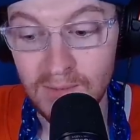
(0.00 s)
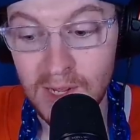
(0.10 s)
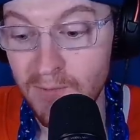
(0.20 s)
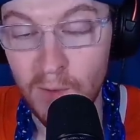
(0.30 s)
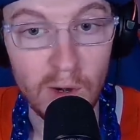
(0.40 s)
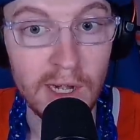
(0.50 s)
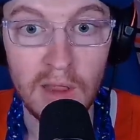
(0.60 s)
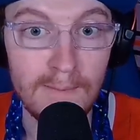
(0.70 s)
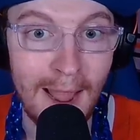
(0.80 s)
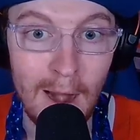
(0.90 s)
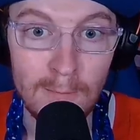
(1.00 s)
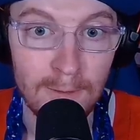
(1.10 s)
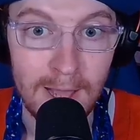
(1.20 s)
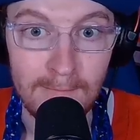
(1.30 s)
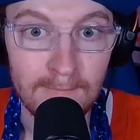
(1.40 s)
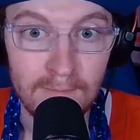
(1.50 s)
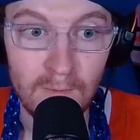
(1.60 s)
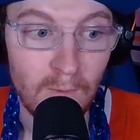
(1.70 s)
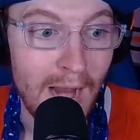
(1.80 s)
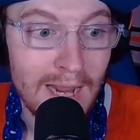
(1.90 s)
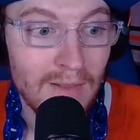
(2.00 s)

converting on the power play, right?